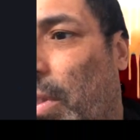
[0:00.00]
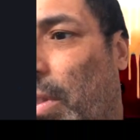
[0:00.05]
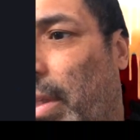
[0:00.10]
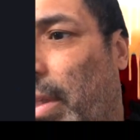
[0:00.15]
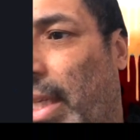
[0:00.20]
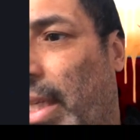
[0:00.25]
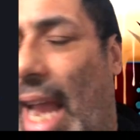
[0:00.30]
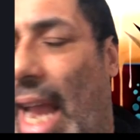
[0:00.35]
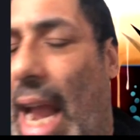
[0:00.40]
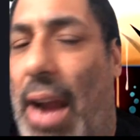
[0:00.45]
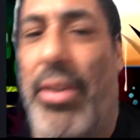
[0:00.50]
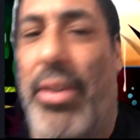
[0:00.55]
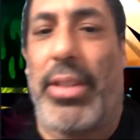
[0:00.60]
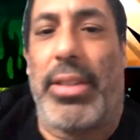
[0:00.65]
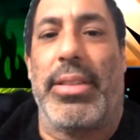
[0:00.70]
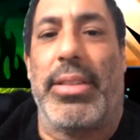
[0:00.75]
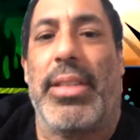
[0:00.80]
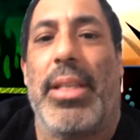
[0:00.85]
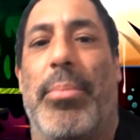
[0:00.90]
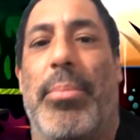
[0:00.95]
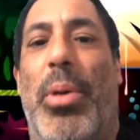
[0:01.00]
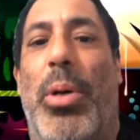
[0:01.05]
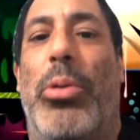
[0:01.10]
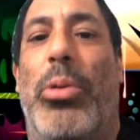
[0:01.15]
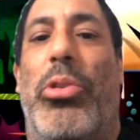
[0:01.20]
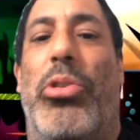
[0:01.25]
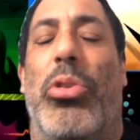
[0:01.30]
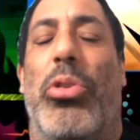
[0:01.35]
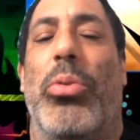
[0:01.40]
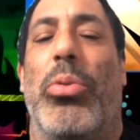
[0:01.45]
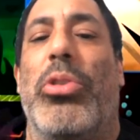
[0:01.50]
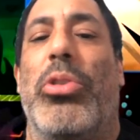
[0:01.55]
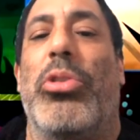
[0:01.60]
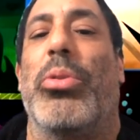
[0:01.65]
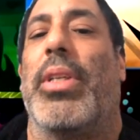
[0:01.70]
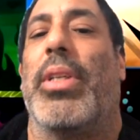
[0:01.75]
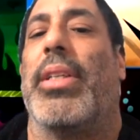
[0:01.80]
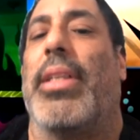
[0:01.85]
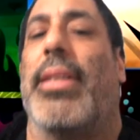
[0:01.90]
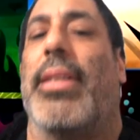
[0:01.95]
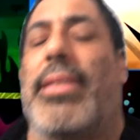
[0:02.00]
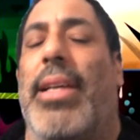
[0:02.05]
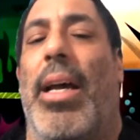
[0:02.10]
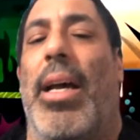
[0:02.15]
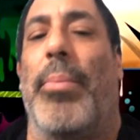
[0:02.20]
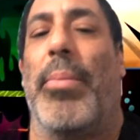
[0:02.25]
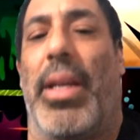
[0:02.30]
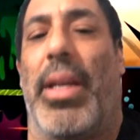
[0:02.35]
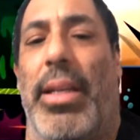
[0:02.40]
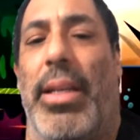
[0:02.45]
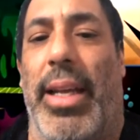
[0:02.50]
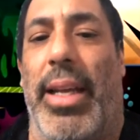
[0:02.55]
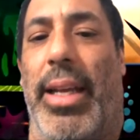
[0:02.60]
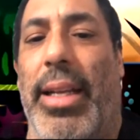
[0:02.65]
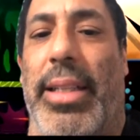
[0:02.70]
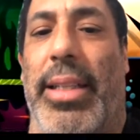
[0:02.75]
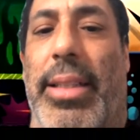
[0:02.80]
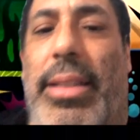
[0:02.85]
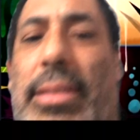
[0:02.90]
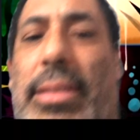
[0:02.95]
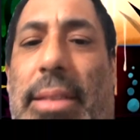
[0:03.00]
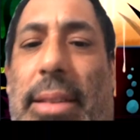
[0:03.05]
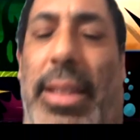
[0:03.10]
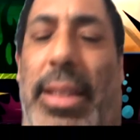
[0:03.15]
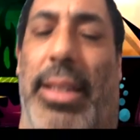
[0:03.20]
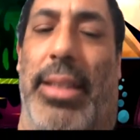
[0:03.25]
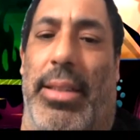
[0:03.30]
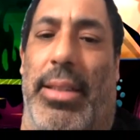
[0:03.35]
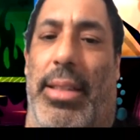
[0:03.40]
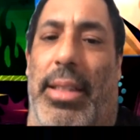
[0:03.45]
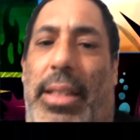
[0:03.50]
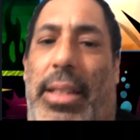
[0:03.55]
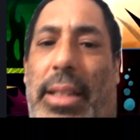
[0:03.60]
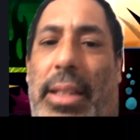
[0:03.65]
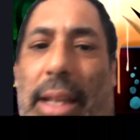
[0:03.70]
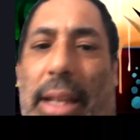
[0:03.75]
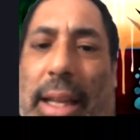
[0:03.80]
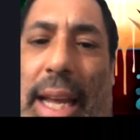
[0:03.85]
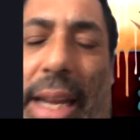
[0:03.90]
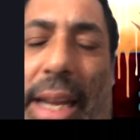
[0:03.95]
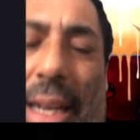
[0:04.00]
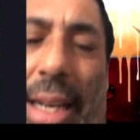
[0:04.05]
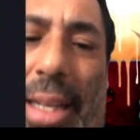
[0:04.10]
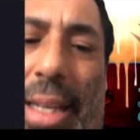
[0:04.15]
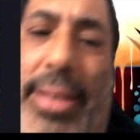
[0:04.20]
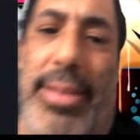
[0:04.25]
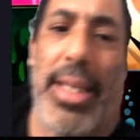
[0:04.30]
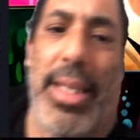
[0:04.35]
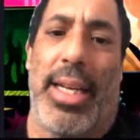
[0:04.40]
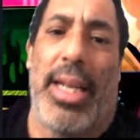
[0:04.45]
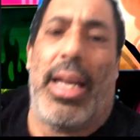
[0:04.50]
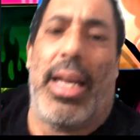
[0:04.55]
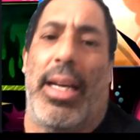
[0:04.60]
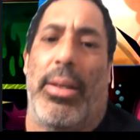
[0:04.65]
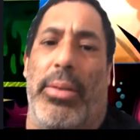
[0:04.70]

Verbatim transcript: with the characters that Mo2 was doing at the time in England in the 80s,